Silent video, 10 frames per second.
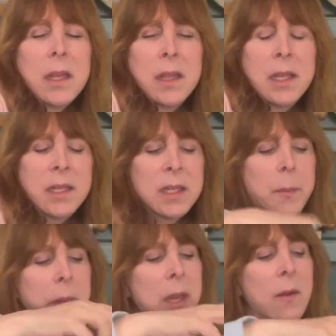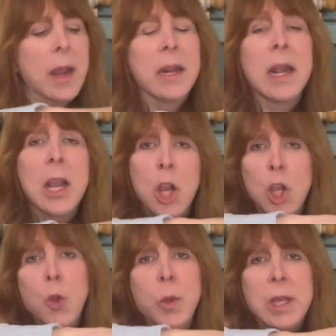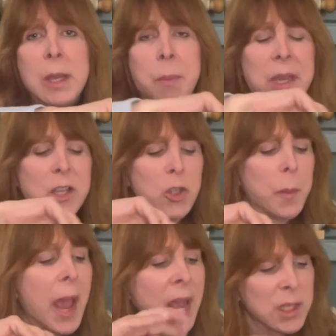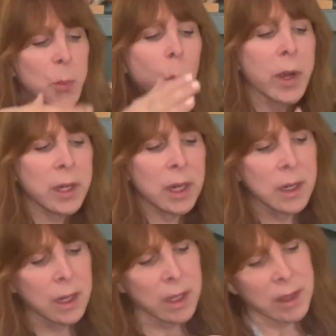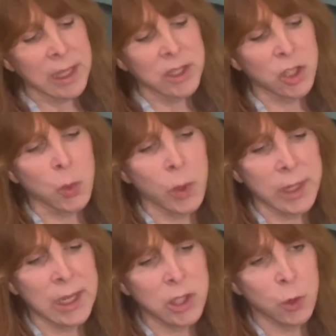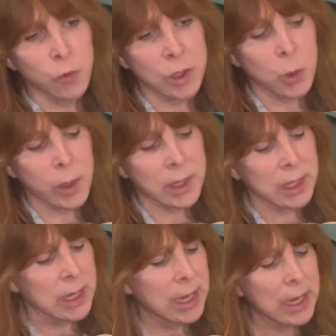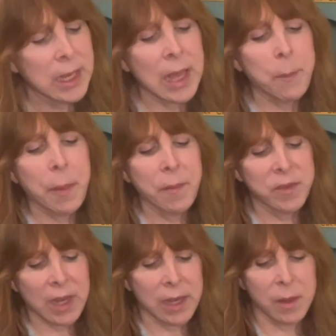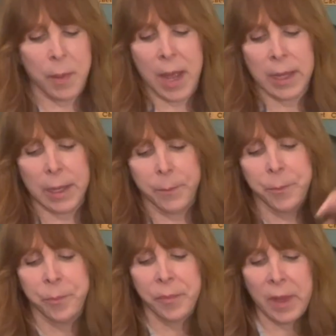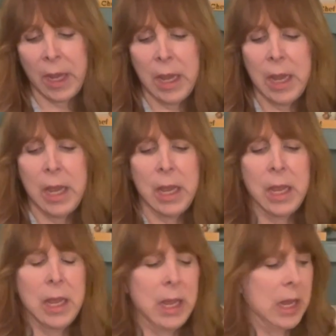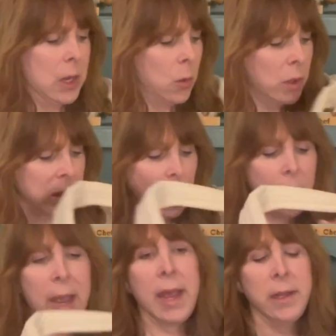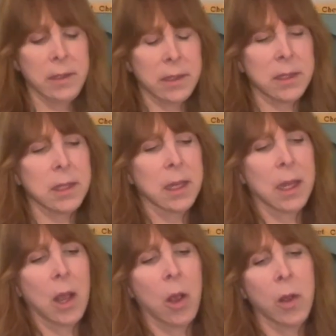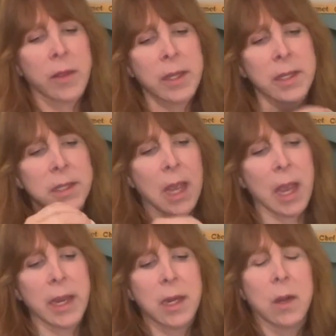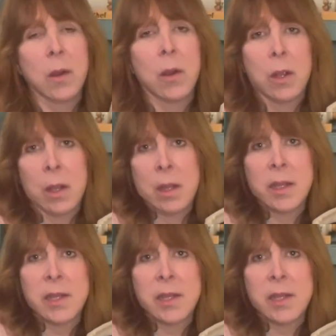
this zip here, and you would keep, I guess, your passport and things that you want to get to real quickly in that side of the pocket. It also has, on this side, the